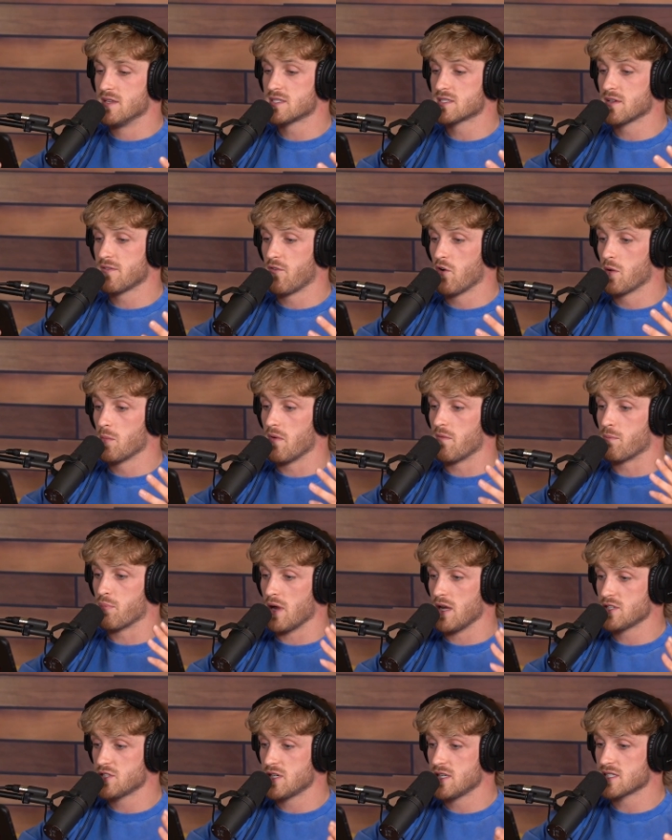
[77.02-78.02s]
This is a oh. form of
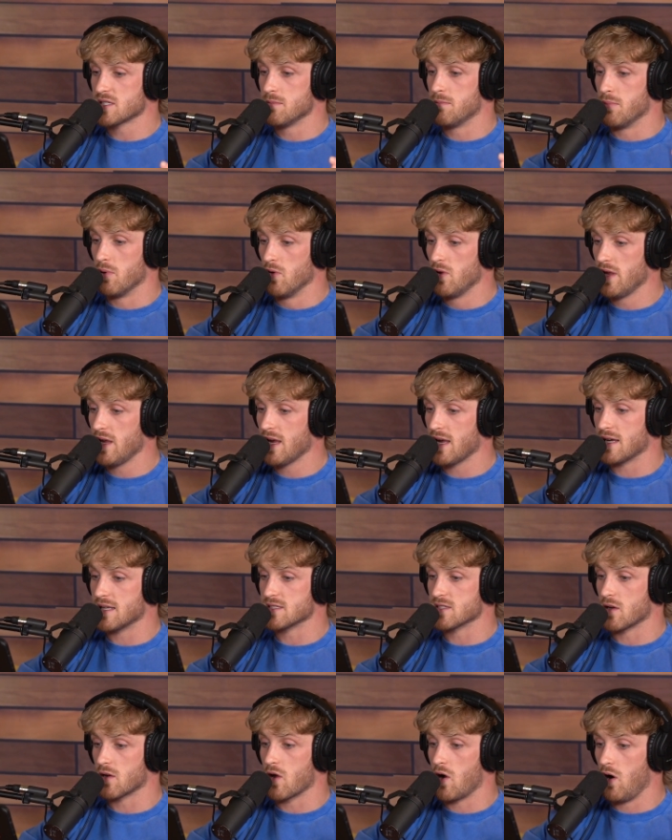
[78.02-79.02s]
prejudice and bullying and
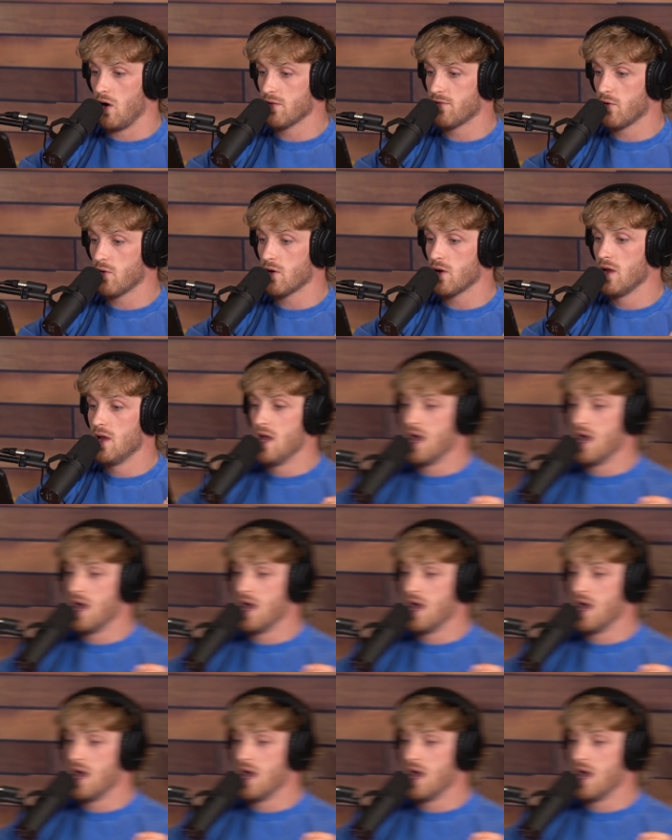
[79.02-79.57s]
is uncalled for.